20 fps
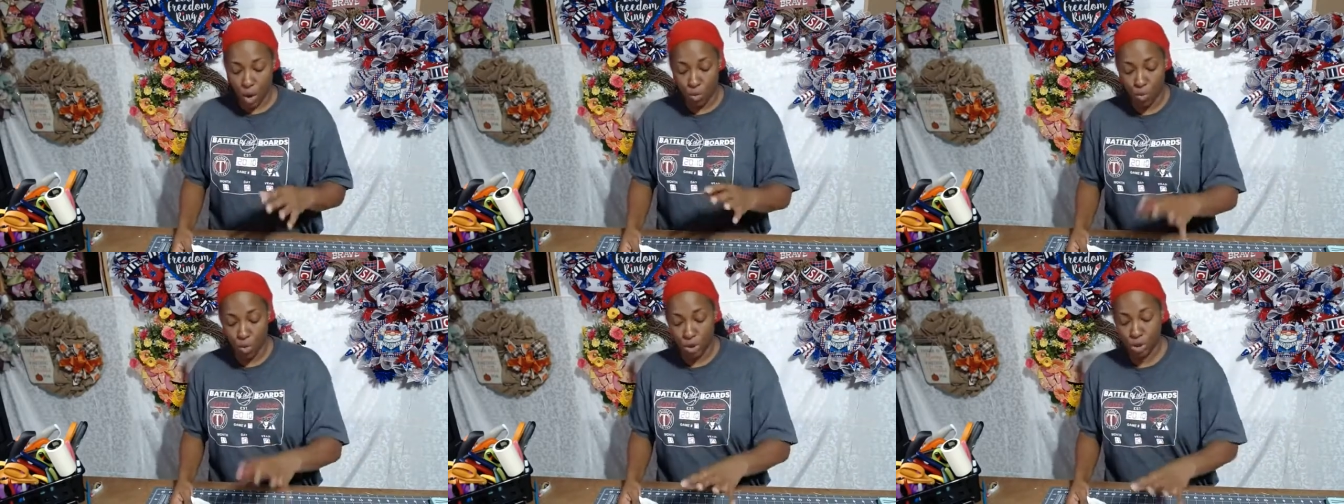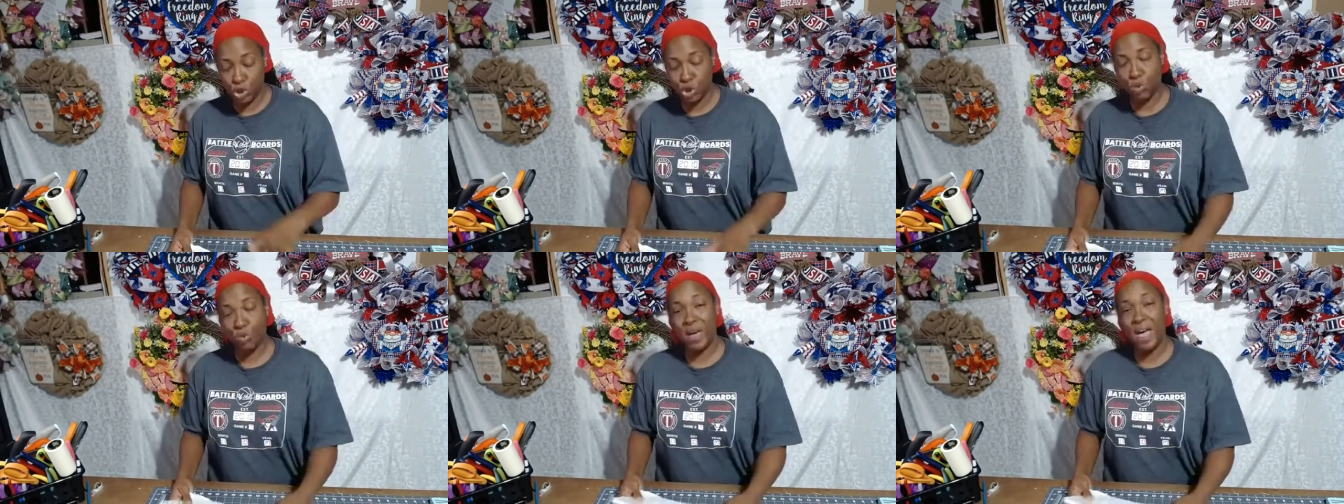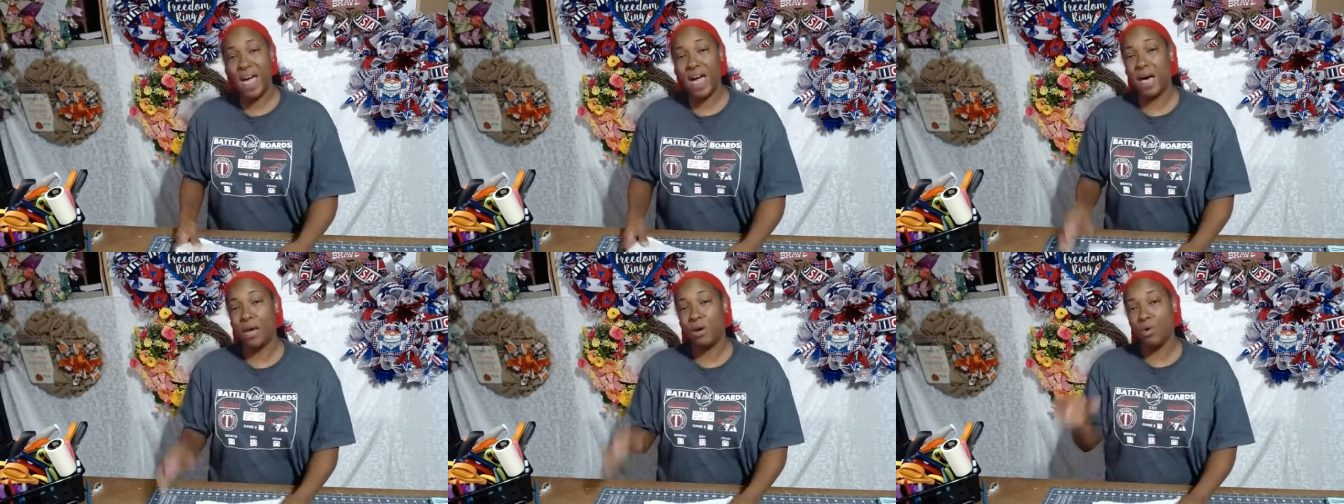Once you
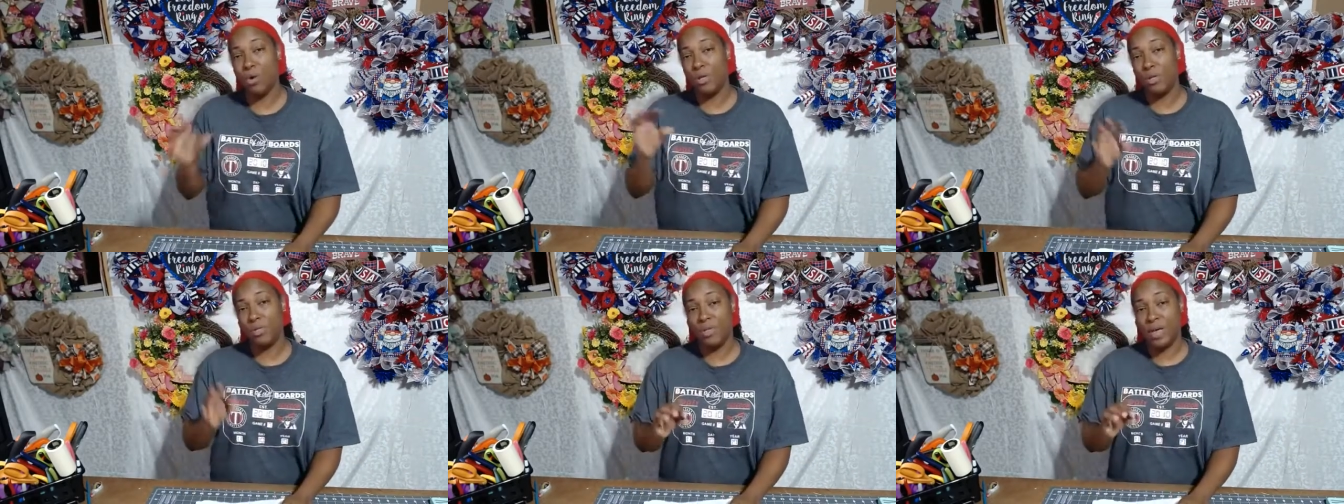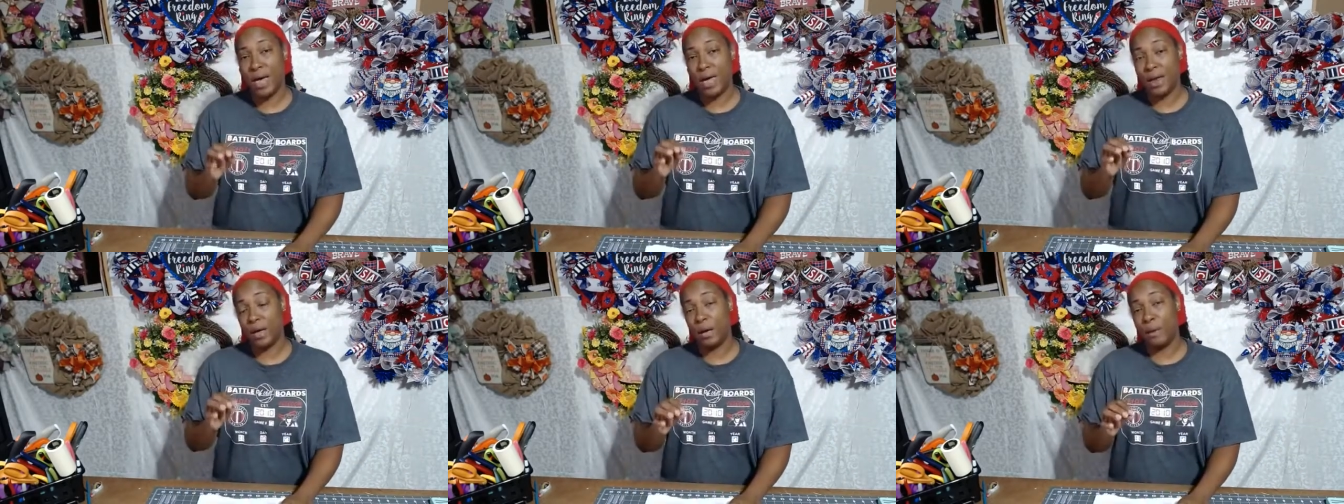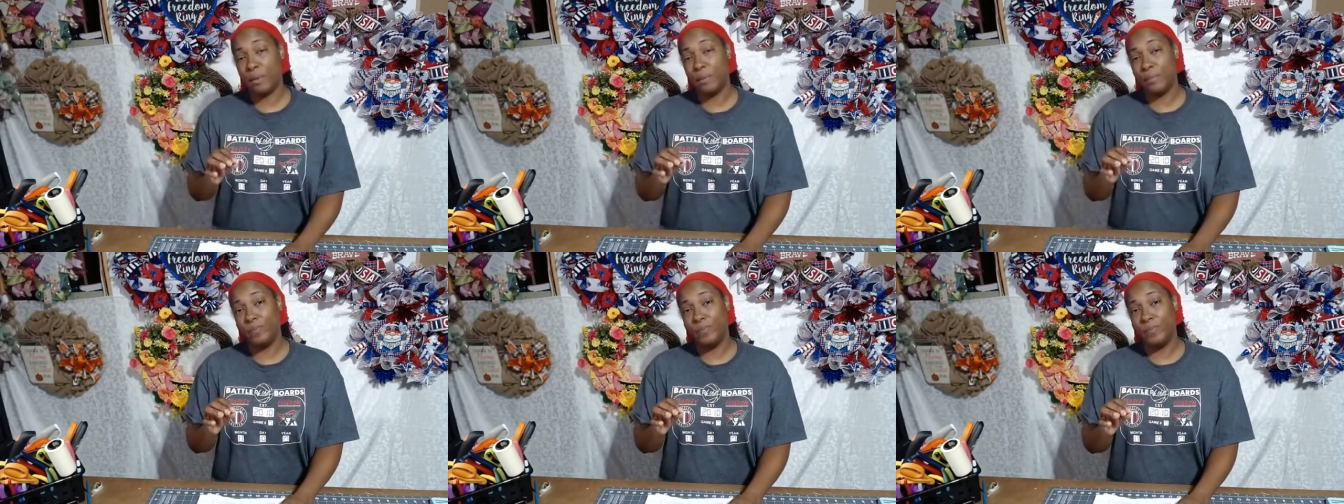add all of that
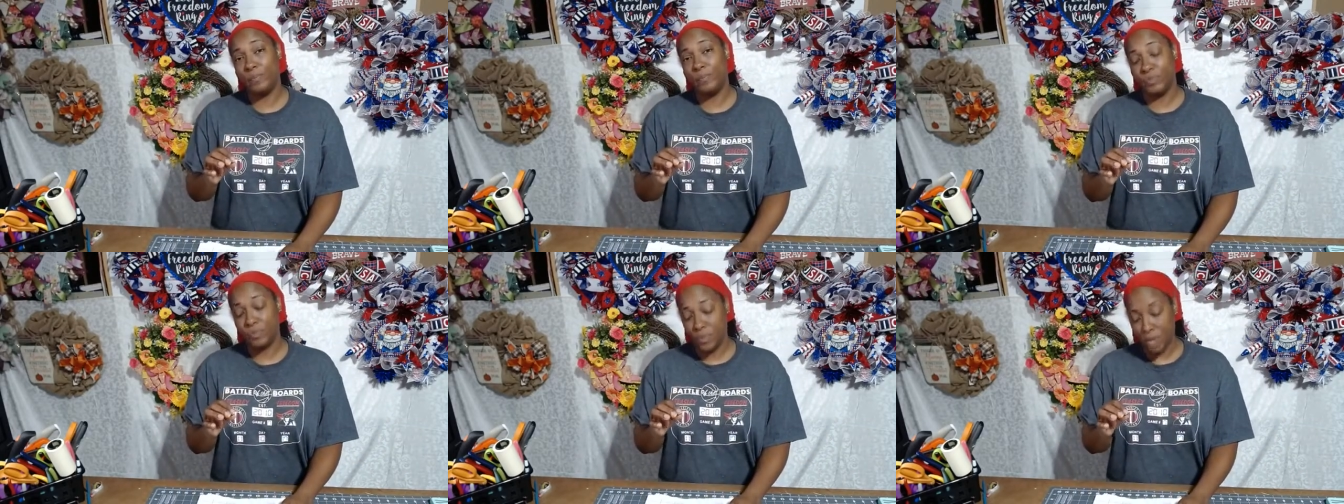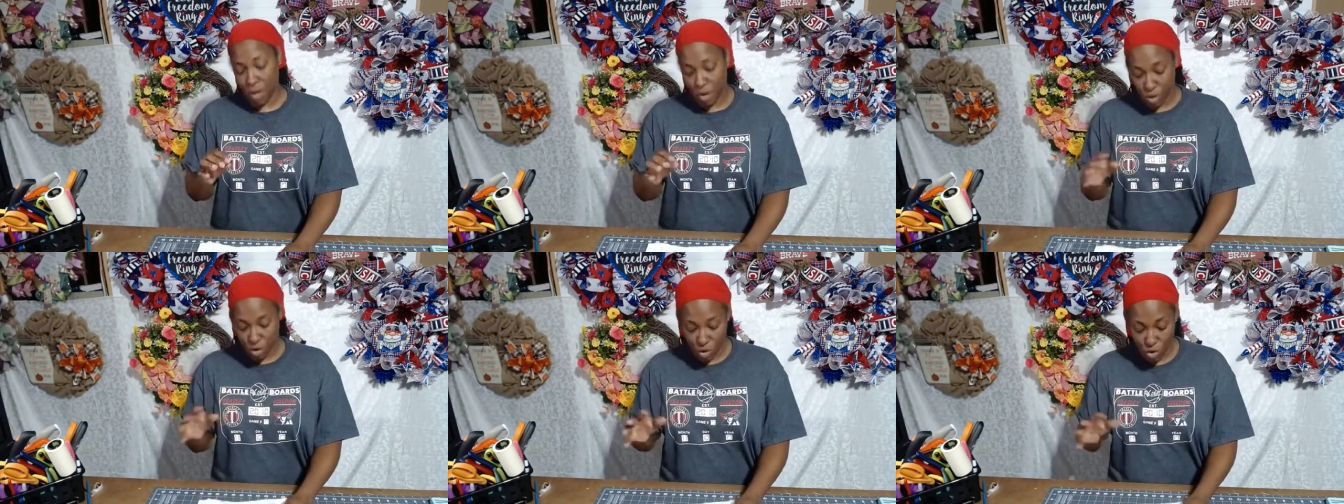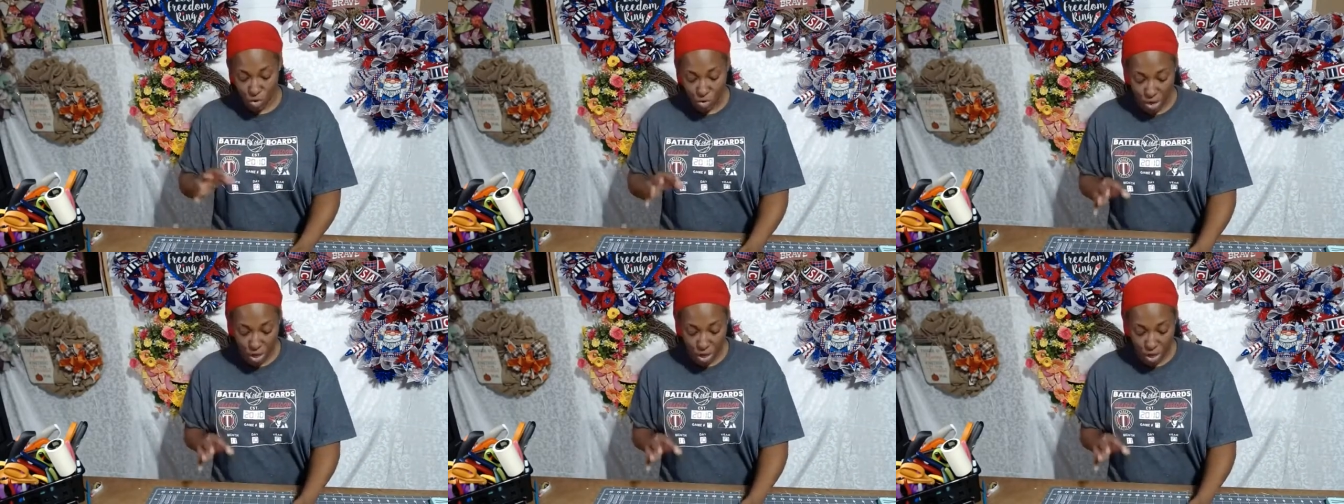up, you